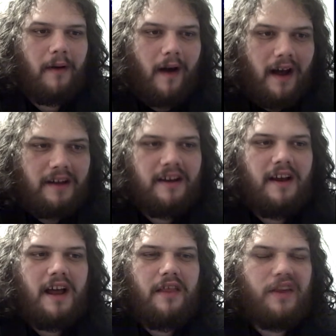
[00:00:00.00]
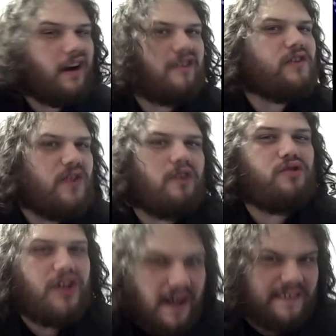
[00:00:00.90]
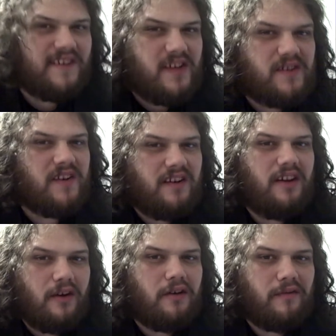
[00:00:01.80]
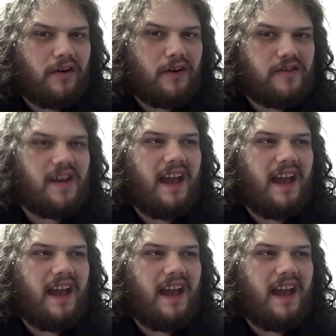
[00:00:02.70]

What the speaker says: but there is no justice in the universe